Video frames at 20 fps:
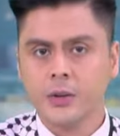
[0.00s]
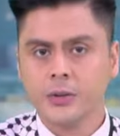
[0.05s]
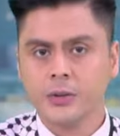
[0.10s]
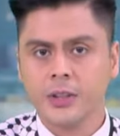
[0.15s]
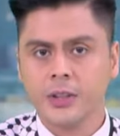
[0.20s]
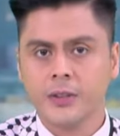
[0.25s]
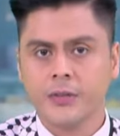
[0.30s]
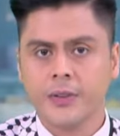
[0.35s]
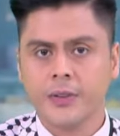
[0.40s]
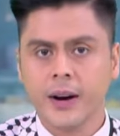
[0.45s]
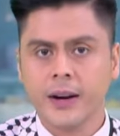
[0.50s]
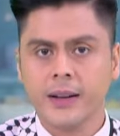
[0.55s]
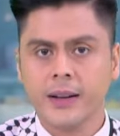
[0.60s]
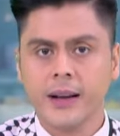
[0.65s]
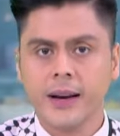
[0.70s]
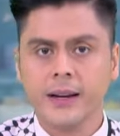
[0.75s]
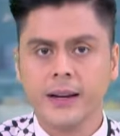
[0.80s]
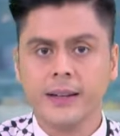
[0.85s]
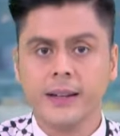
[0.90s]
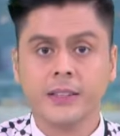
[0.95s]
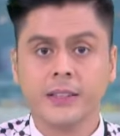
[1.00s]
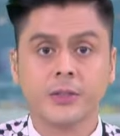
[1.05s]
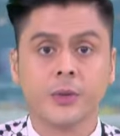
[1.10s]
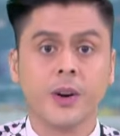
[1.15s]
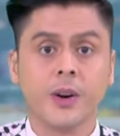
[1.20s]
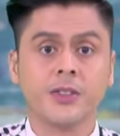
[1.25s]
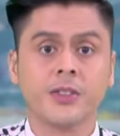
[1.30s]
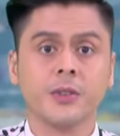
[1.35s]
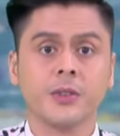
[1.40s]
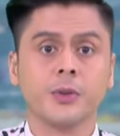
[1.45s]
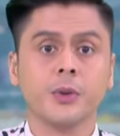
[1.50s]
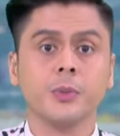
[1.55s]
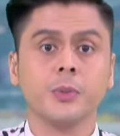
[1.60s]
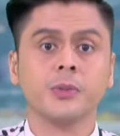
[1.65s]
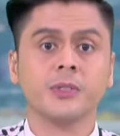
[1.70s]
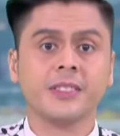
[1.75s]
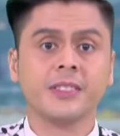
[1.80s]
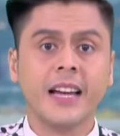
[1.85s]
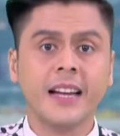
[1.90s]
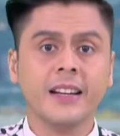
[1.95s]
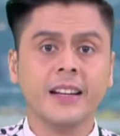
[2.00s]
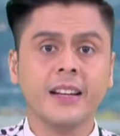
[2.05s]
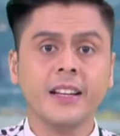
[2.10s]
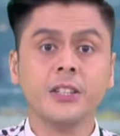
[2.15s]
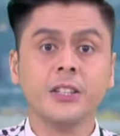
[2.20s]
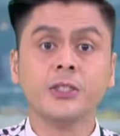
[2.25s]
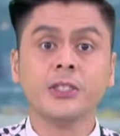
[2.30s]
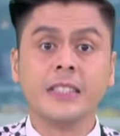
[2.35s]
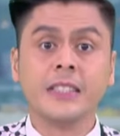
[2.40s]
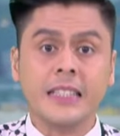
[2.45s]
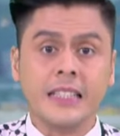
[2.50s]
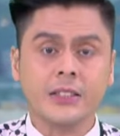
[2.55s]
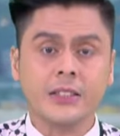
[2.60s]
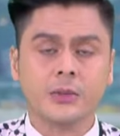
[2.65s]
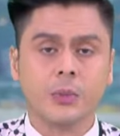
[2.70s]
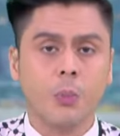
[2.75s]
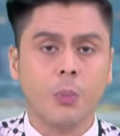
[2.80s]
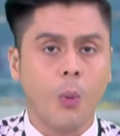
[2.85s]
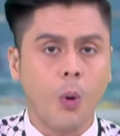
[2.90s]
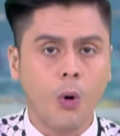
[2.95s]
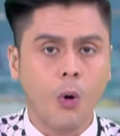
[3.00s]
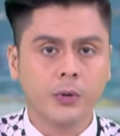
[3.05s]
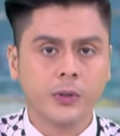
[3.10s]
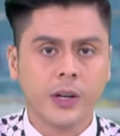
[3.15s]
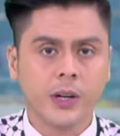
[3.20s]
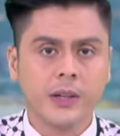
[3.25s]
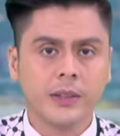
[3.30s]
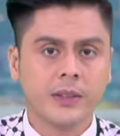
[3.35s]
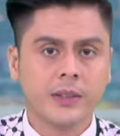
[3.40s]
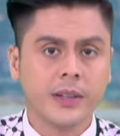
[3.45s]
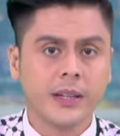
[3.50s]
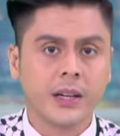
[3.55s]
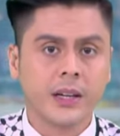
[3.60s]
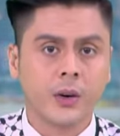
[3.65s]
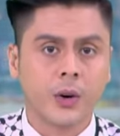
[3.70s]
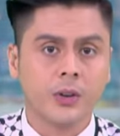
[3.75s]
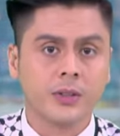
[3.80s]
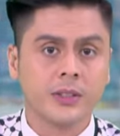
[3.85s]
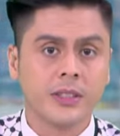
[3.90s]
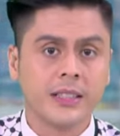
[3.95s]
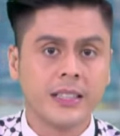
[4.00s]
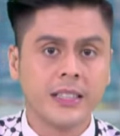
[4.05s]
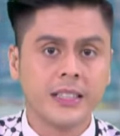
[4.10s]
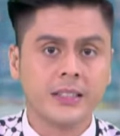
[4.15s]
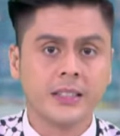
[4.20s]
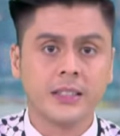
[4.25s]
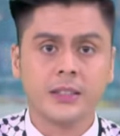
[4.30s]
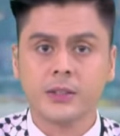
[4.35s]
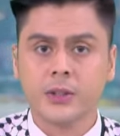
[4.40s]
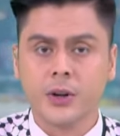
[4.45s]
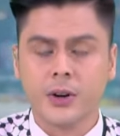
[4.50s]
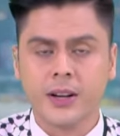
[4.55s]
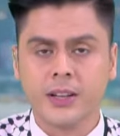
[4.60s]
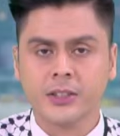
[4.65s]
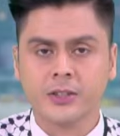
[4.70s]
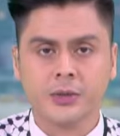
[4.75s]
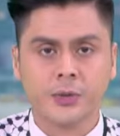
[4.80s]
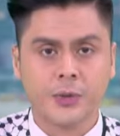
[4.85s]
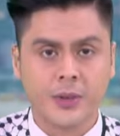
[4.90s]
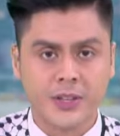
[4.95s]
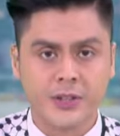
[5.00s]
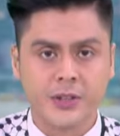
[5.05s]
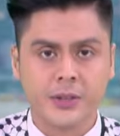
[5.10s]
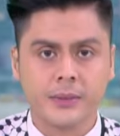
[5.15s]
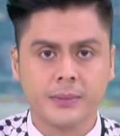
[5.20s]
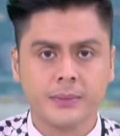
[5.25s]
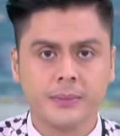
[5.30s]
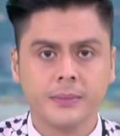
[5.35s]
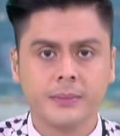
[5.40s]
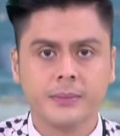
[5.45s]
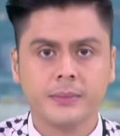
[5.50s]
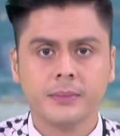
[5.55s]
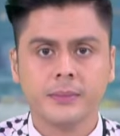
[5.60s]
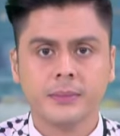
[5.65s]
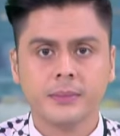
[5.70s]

close to the front line as Russian troops steadily seize more territory across the eastern Donetsk region.